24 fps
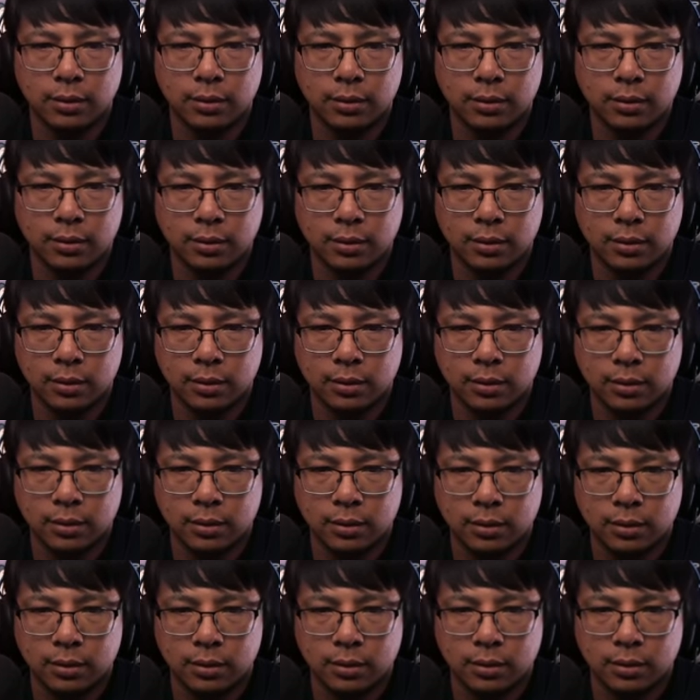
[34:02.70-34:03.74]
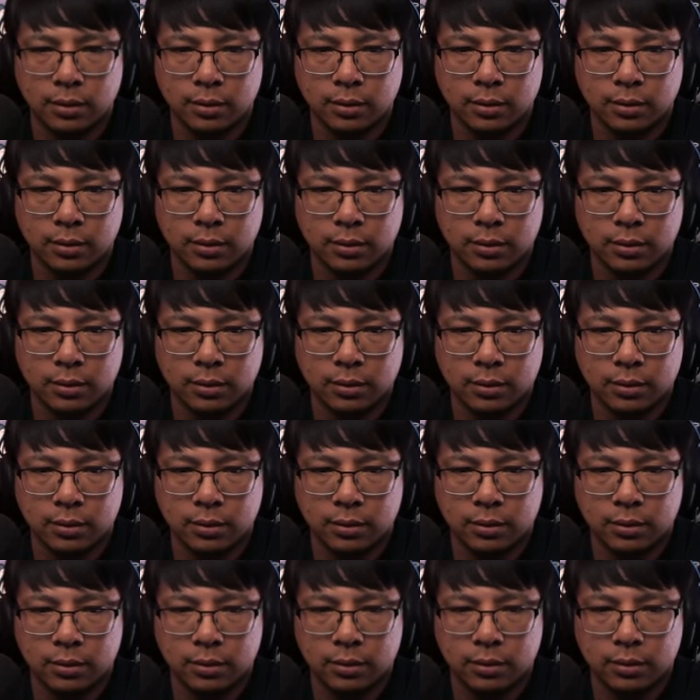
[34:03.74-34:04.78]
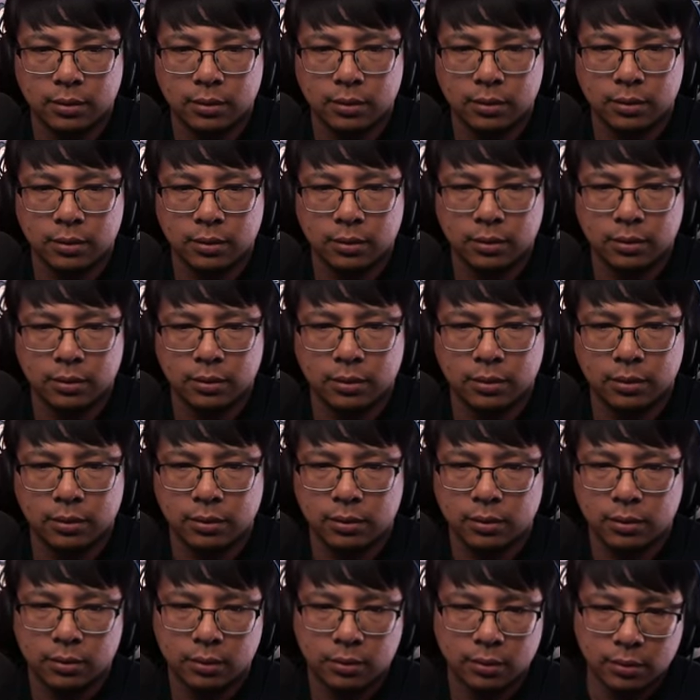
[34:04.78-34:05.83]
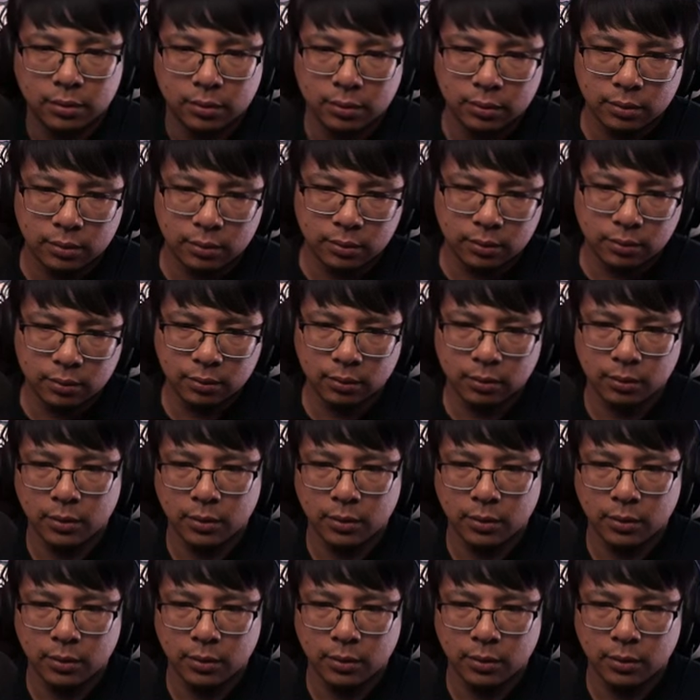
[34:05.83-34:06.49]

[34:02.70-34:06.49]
(no one is talking)